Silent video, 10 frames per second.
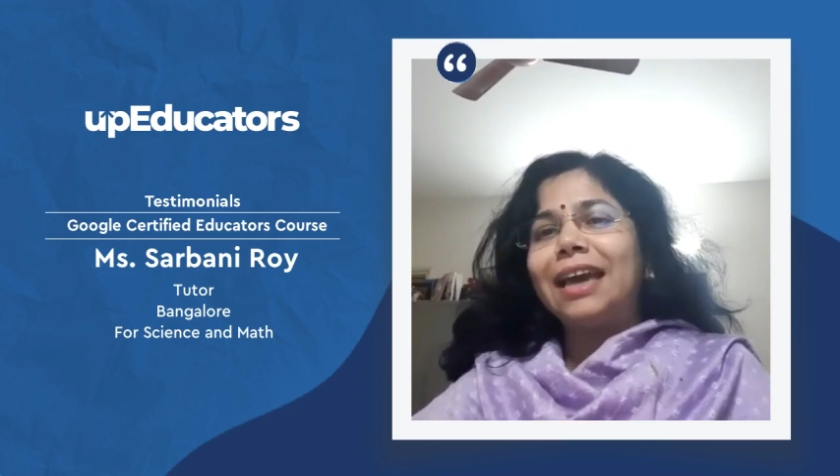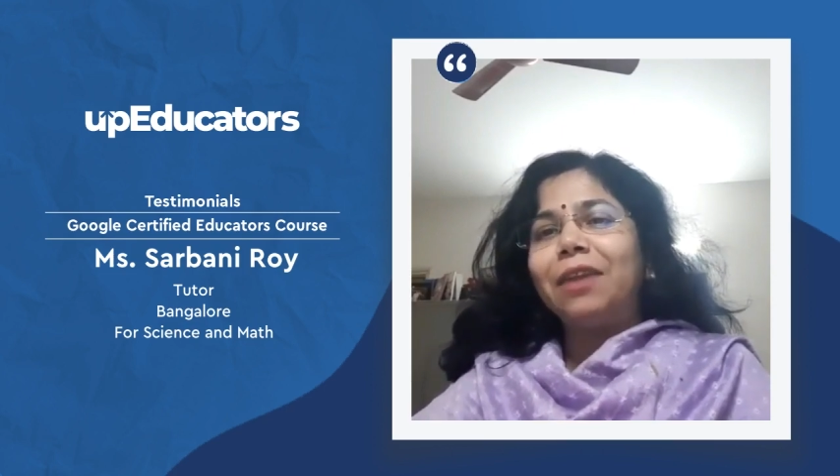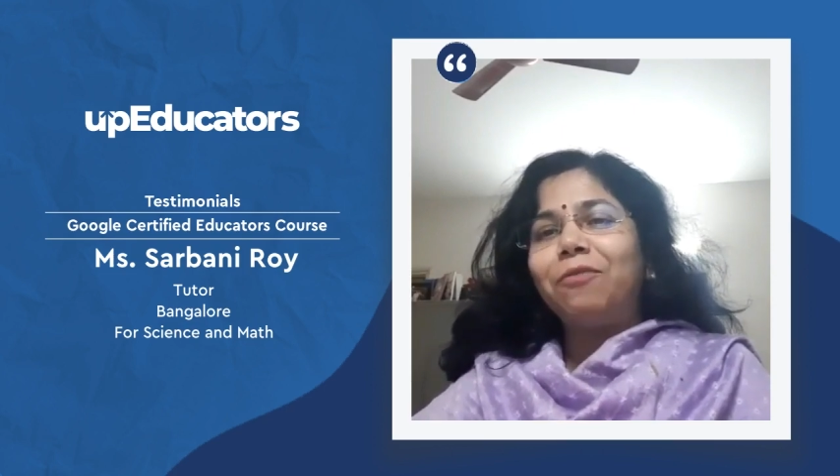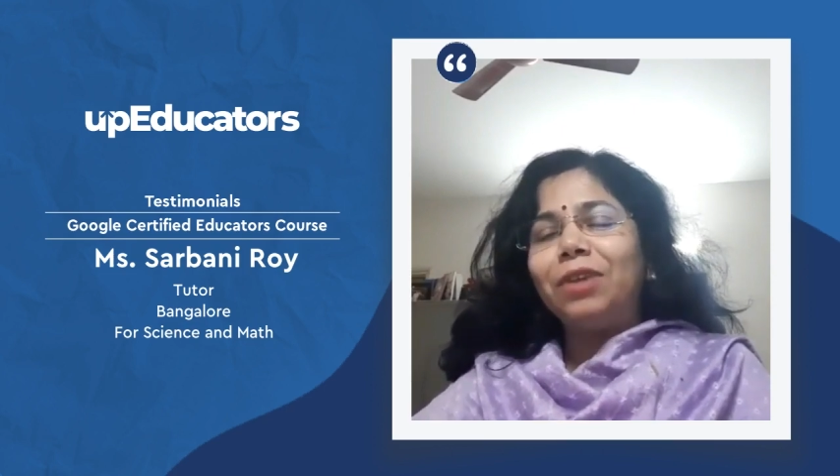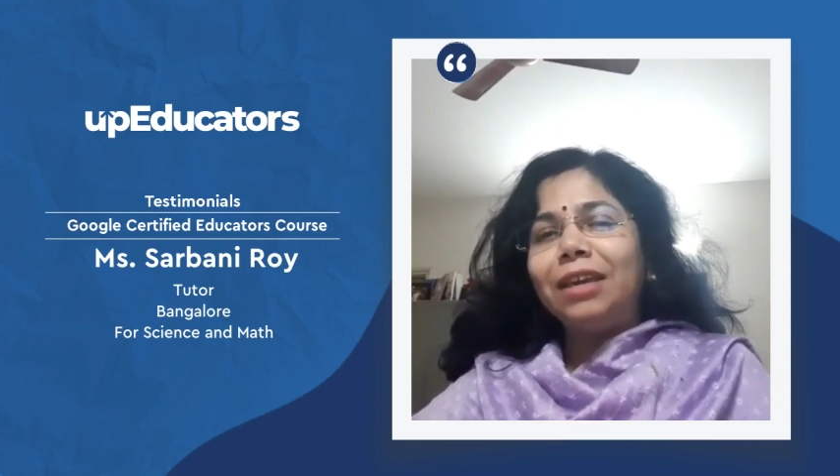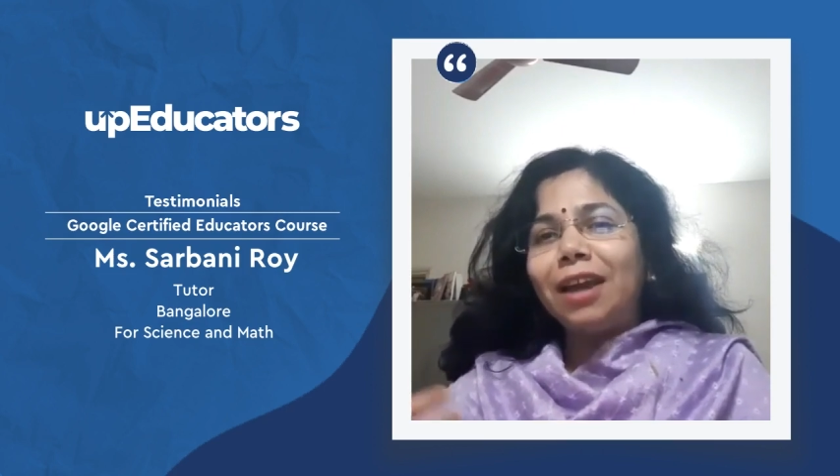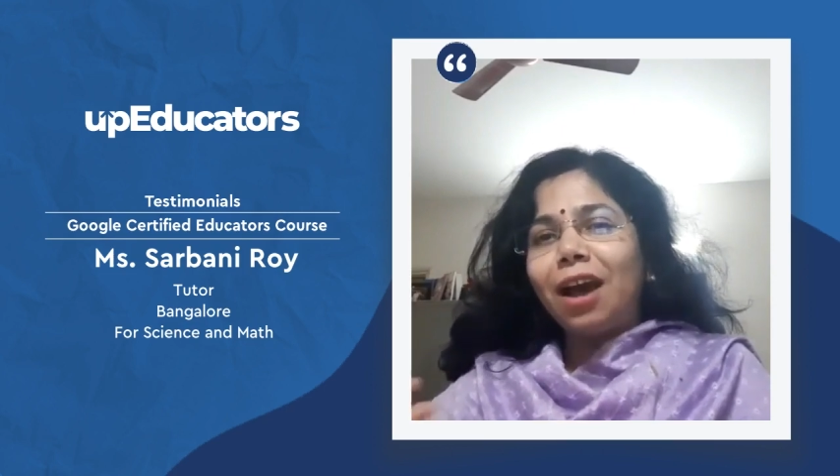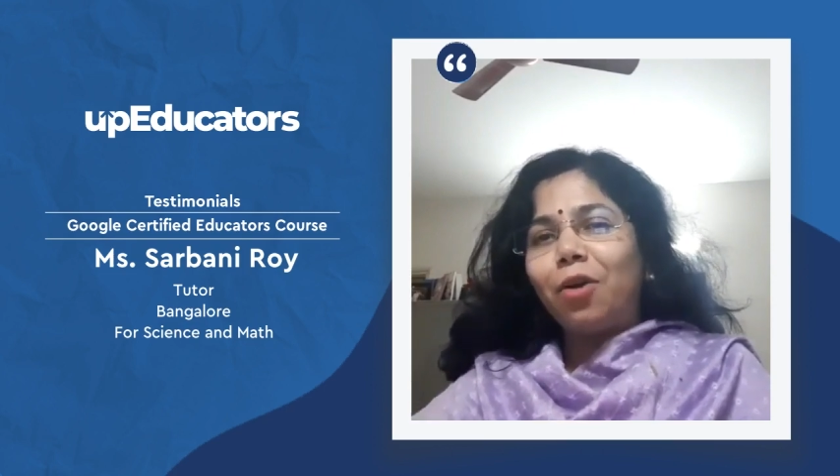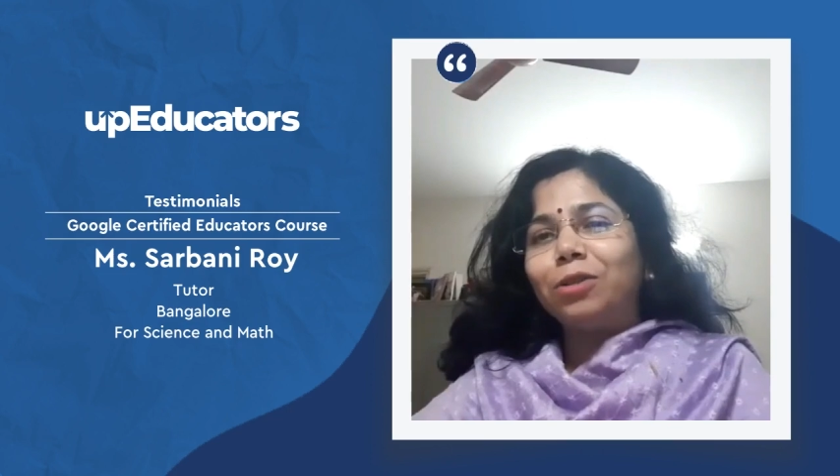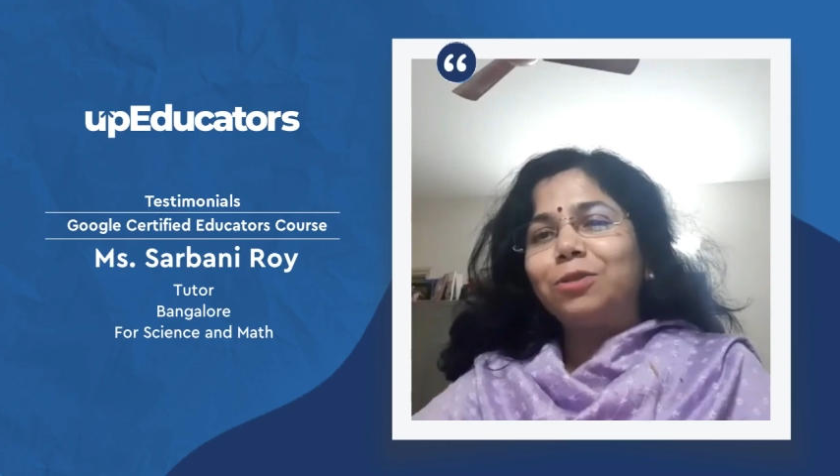and we
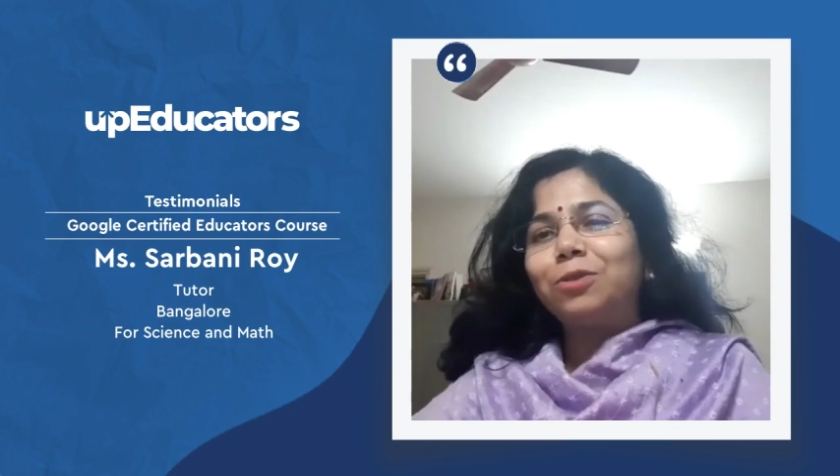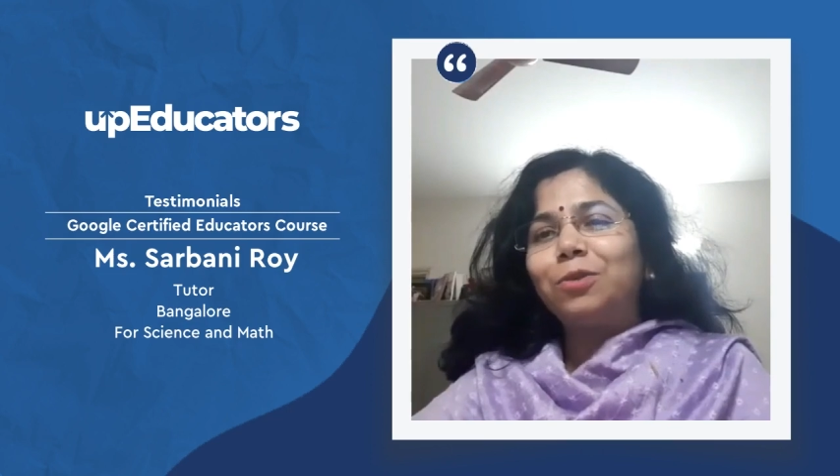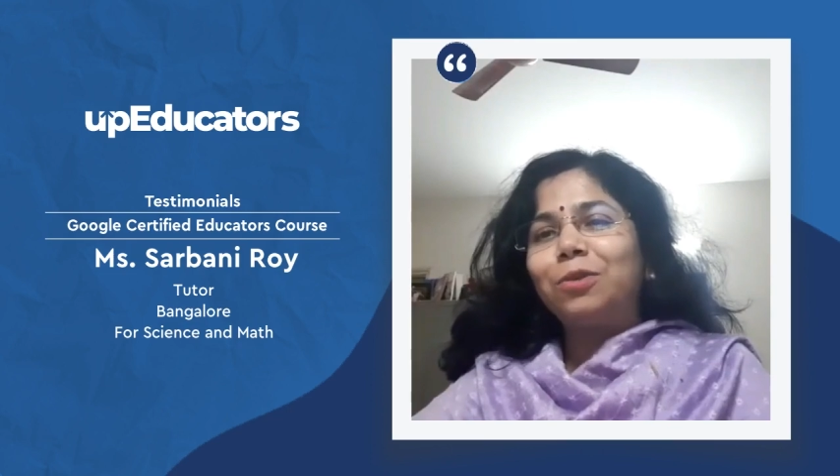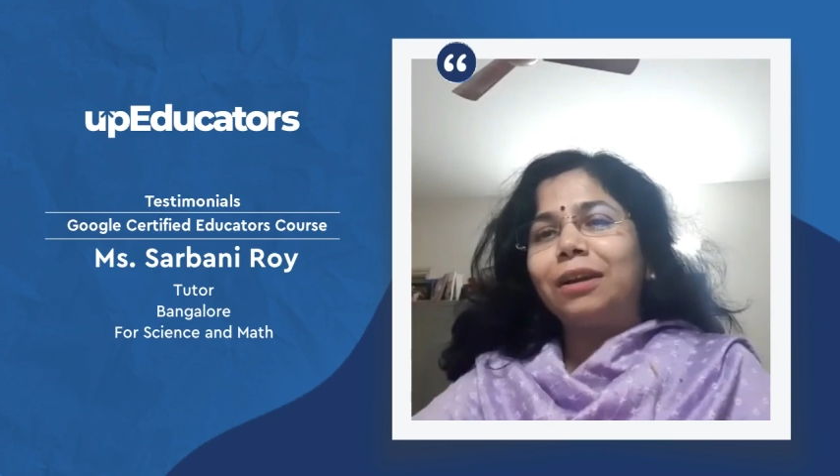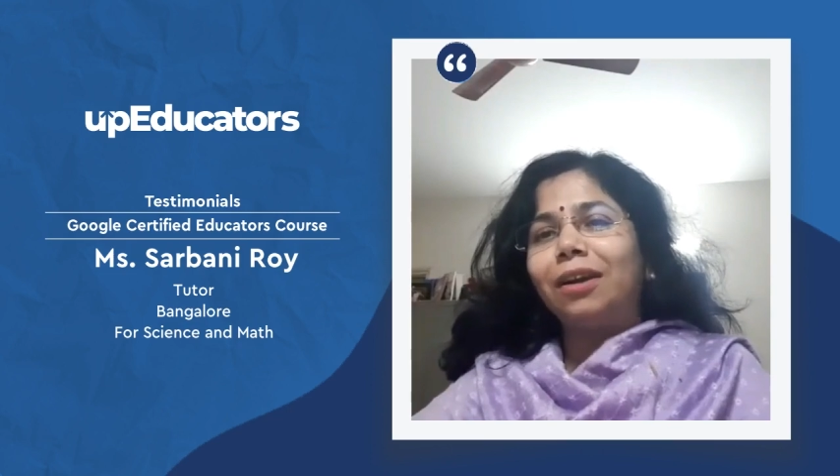are also